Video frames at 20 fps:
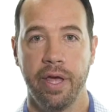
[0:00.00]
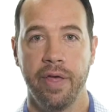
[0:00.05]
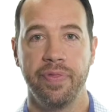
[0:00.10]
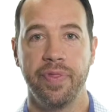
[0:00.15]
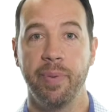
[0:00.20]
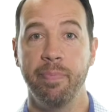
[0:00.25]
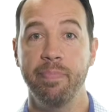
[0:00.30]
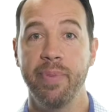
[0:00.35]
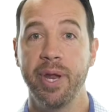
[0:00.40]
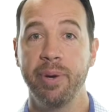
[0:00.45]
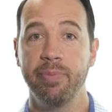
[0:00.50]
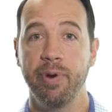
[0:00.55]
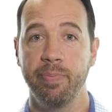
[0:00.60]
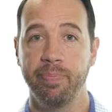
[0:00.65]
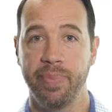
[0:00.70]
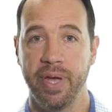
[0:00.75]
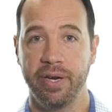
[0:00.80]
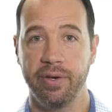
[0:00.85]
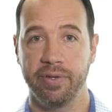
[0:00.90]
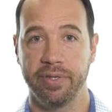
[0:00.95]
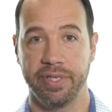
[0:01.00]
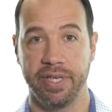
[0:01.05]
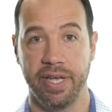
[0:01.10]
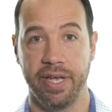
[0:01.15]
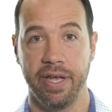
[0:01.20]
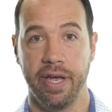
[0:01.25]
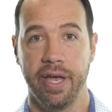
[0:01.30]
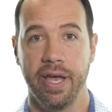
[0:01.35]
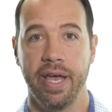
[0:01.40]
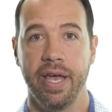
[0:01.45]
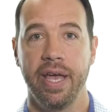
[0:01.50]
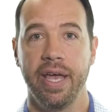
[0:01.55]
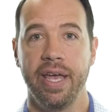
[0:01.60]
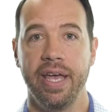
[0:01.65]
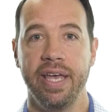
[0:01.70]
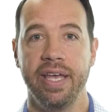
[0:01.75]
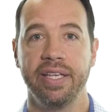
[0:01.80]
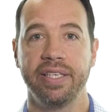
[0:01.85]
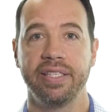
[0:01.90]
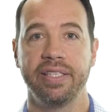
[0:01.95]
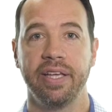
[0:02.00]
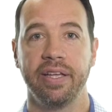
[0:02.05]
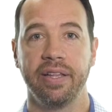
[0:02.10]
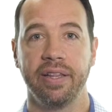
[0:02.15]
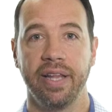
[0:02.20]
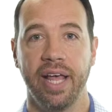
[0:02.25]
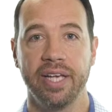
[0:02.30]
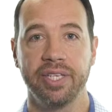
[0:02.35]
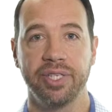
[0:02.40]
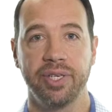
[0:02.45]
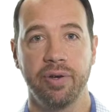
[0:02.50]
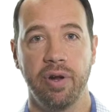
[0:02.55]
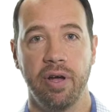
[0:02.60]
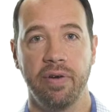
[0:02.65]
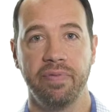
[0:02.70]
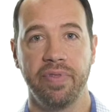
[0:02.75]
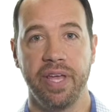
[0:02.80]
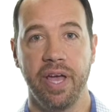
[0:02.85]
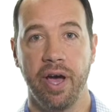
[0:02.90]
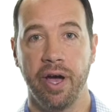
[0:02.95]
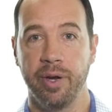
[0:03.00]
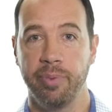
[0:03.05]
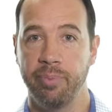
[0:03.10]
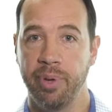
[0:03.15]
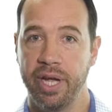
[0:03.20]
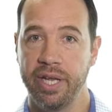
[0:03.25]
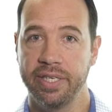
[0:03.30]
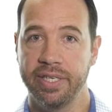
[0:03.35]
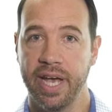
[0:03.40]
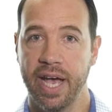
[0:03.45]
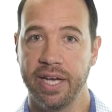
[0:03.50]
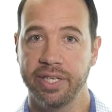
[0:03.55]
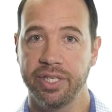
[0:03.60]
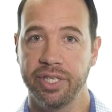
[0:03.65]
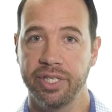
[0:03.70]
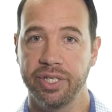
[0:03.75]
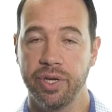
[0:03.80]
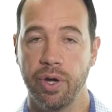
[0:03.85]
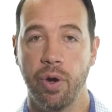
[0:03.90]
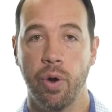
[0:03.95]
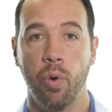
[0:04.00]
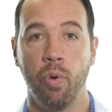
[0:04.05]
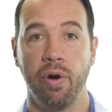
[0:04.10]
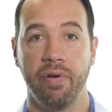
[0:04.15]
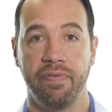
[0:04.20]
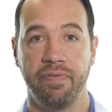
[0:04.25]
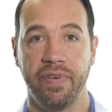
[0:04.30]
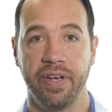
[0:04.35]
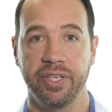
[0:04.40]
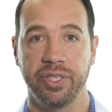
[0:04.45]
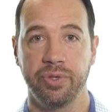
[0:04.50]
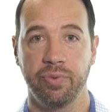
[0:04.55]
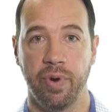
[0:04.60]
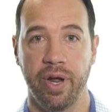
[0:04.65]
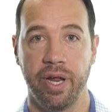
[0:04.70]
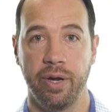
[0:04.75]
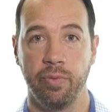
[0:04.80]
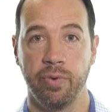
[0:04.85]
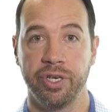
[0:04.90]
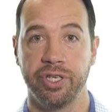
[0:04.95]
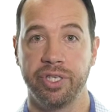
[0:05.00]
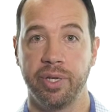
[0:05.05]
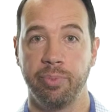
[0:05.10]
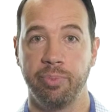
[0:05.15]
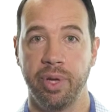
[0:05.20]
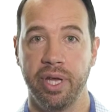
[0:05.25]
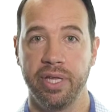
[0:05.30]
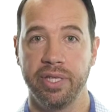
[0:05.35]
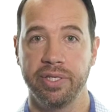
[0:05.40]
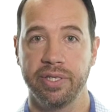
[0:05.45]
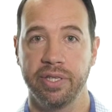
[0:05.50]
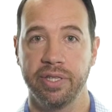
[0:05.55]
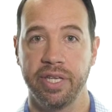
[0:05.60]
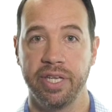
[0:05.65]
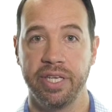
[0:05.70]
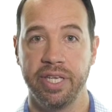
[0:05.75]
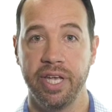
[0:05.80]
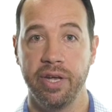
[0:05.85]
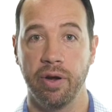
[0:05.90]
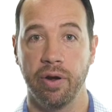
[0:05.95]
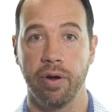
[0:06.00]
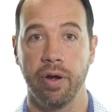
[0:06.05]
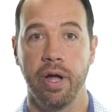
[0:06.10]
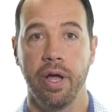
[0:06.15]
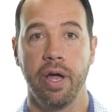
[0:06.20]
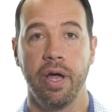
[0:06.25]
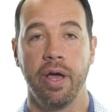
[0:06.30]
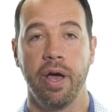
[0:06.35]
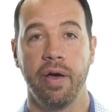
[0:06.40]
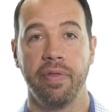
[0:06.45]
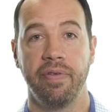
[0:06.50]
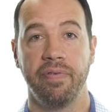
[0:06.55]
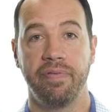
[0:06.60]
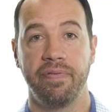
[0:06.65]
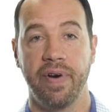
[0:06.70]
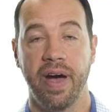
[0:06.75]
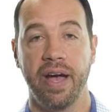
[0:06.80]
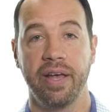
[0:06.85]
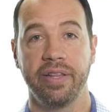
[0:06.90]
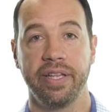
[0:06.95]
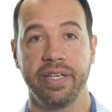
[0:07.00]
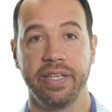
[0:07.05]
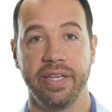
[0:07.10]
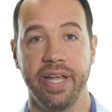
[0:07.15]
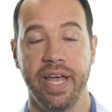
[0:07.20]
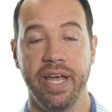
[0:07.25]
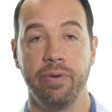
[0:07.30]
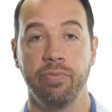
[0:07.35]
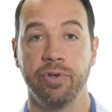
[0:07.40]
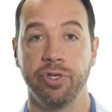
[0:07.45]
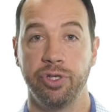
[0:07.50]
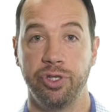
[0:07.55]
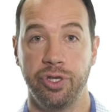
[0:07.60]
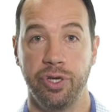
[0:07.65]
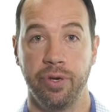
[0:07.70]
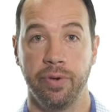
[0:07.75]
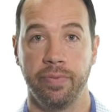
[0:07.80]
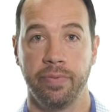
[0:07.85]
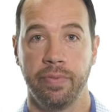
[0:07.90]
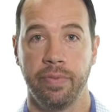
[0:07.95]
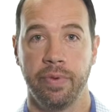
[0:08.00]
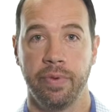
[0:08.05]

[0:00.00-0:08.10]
The minimum penalty is the lesser of the unpaid taxes or a fixed rate which depends on the year of the filing date was due.